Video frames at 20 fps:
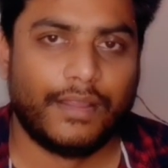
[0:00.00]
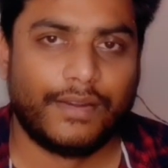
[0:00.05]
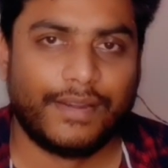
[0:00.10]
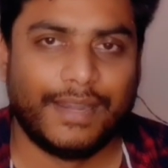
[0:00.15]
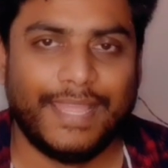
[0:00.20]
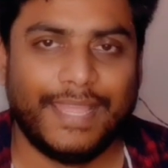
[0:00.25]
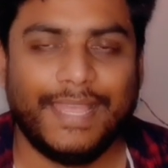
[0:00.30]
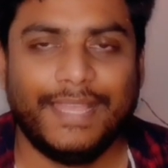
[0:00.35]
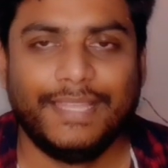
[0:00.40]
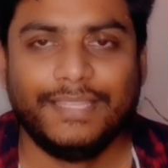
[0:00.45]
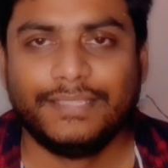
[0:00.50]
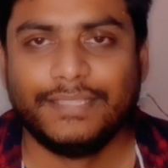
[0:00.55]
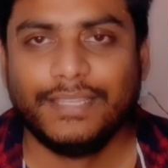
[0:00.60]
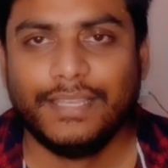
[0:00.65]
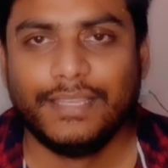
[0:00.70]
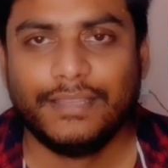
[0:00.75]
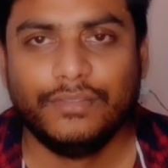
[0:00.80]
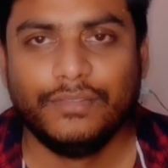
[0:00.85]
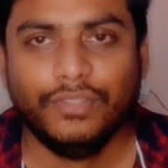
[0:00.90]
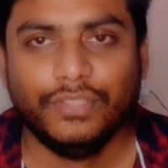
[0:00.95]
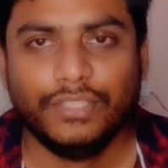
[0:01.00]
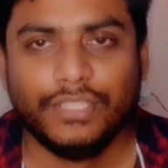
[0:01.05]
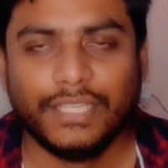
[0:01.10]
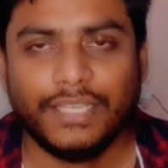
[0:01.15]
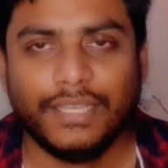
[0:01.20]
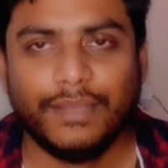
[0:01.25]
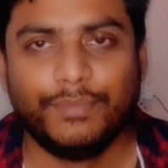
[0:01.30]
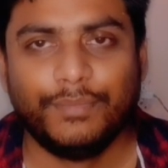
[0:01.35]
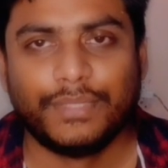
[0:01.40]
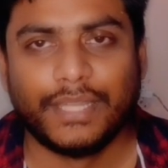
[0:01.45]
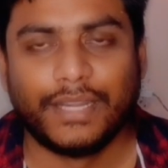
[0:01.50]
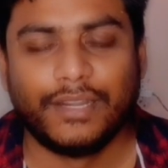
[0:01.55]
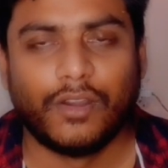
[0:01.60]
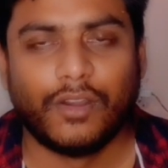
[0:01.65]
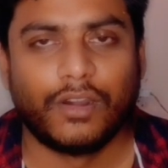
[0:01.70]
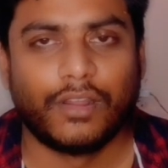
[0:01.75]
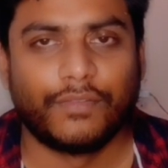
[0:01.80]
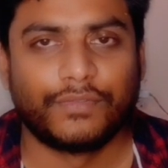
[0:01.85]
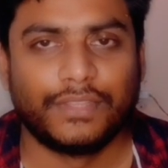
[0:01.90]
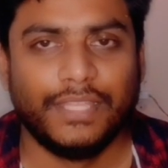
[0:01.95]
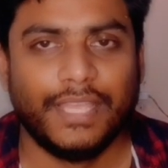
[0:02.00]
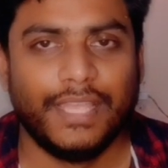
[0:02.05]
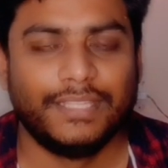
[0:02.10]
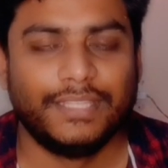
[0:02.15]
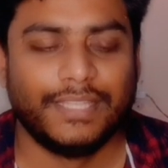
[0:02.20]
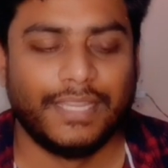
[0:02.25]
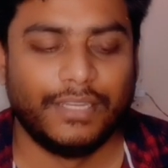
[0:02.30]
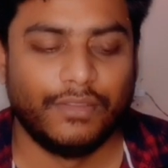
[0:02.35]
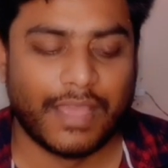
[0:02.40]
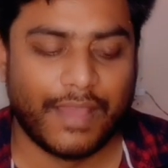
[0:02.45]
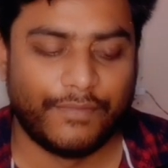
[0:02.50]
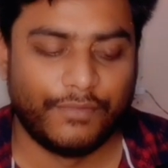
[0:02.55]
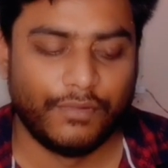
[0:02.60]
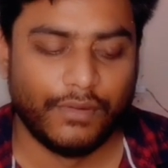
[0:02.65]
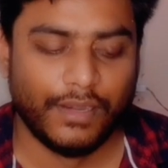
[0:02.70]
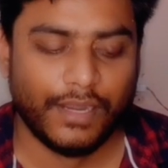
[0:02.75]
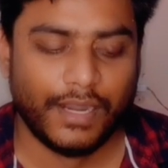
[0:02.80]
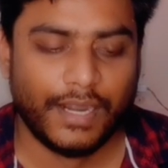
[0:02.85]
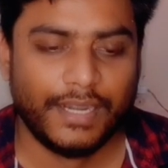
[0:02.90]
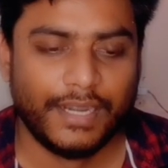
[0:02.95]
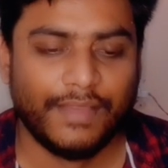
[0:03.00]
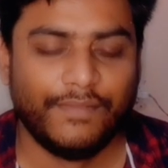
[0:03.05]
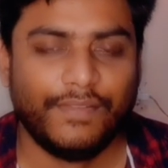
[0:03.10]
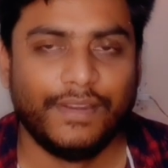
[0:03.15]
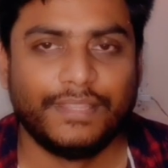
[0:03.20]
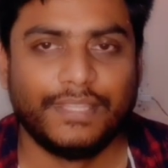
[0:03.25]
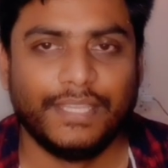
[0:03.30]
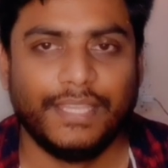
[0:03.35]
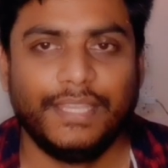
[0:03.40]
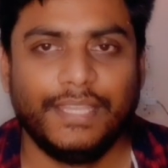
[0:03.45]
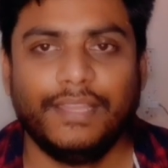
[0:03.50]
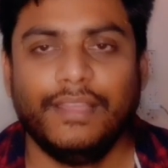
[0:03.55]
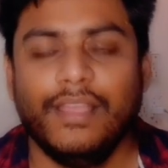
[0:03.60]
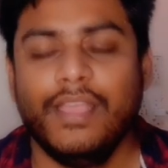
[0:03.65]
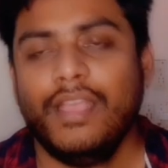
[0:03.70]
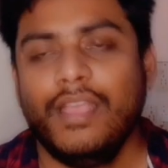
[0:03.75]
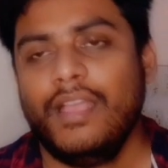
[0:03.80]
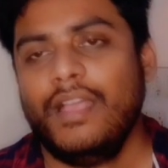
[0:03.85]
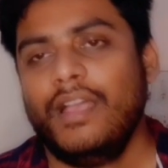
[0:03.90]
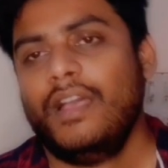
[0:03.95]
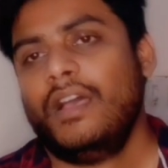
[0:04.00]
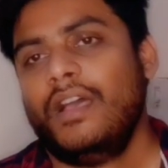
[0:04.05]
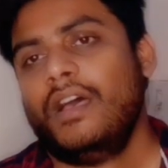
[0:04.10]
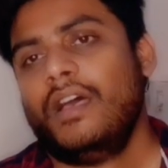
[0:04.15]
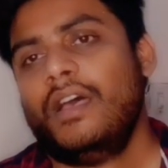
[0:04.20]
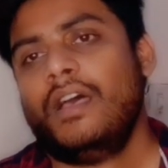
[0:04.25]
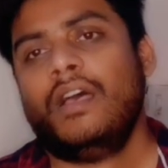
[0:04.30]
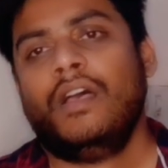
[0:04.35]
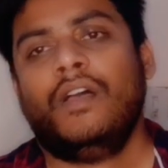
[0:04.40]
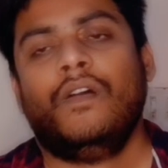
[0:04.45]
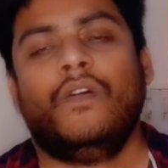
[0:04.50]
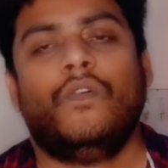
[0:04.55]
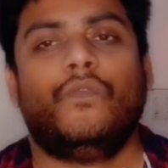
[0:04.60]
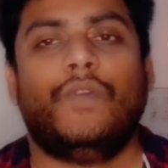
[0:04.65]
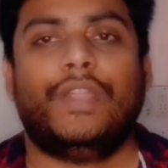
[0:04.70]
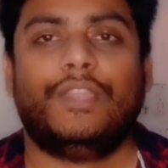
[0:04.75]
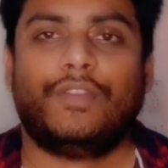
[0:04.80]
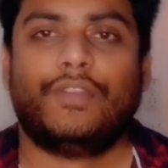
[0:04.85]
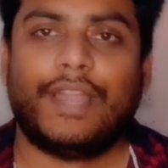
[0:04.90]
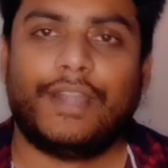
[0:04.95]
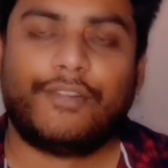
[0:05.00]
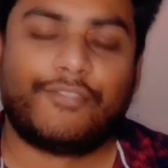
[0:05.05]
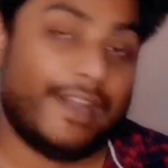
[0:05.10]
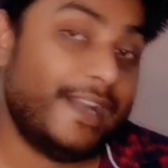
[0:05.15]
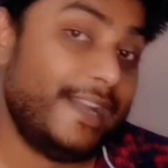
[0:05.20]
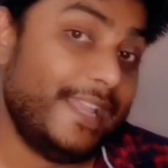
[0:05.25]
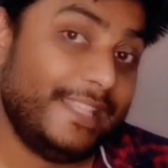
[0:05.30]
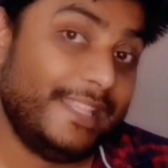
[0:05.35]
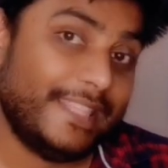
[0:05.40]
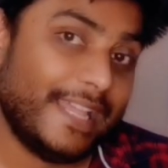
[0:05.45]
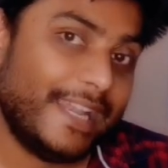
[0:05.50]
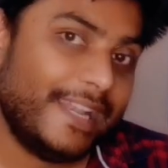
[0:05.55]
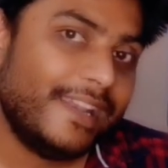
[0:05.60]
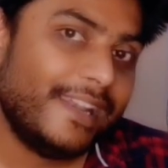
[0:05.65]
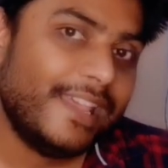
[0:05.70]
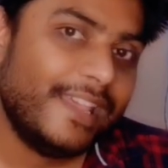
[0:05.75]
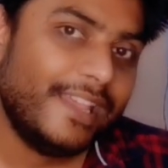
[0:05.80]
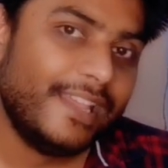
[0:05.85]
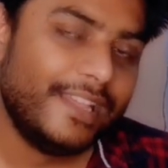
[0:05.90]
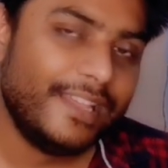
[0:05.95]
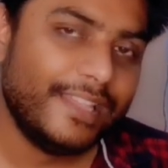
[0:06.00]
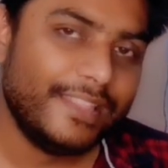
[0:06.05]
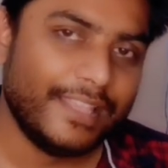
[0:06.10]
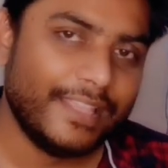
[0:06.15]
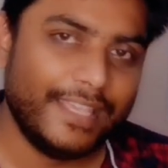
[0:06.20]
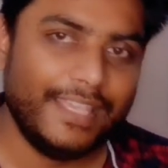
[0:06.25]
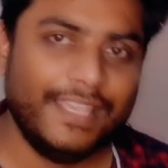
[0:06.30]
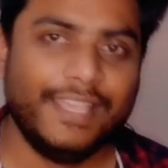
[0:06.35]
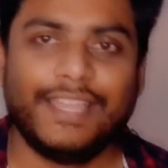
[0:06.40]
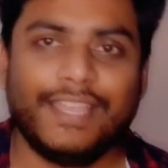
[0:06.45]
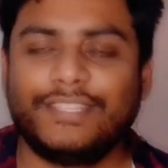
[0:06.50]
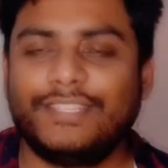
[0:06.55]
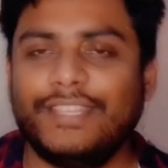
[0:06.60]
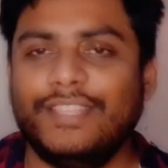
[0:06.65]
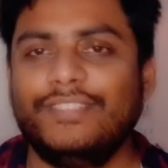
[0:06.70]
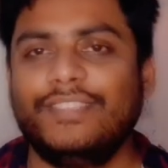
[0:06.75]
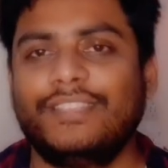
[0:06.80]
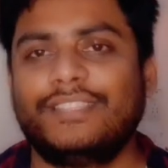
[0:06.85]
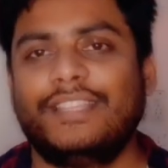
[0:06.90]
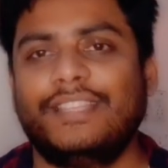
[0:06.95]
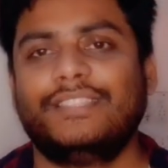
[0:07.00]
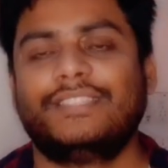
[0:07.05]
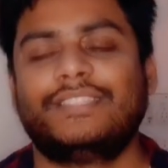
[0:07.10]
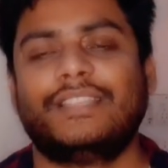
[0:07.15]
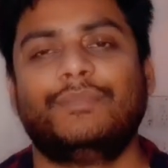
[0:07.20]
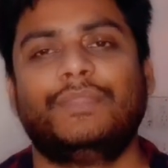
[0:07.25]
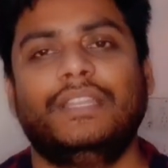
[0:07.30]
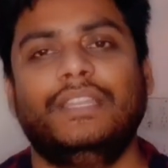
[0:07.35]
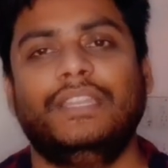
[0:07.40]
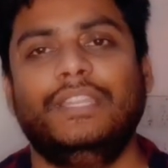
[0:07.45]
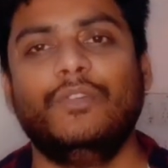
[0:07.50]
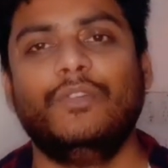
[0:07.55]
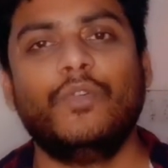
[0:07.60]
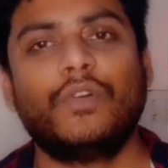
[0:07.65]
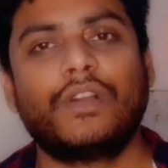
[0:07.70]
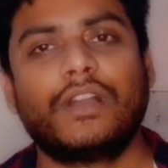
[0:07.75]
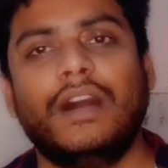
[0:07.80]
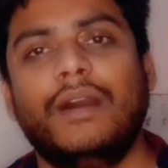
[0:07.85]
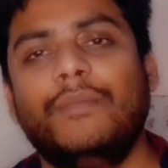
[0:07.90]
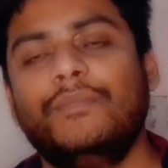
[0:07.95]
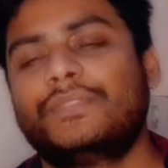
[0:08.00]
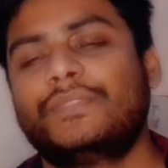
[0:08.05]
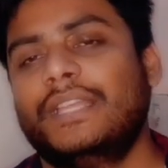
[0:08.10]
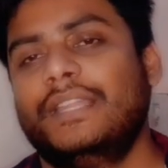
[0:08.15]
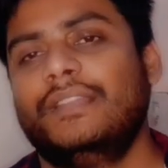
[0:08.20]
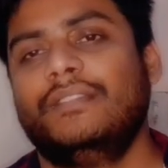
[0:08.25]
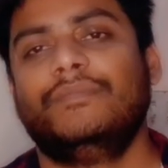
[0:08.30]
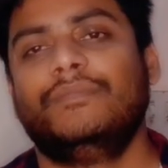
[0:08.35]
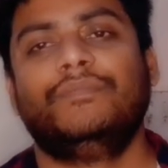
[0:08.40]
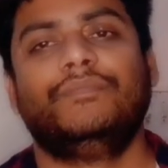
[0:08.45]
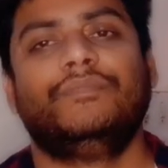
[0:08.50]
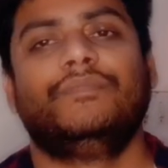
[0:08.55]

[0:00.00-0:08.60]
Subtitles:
rigs, jibs, and a lot of things. Then you have to learn everything. When you get ready, then the year changes and something new comes and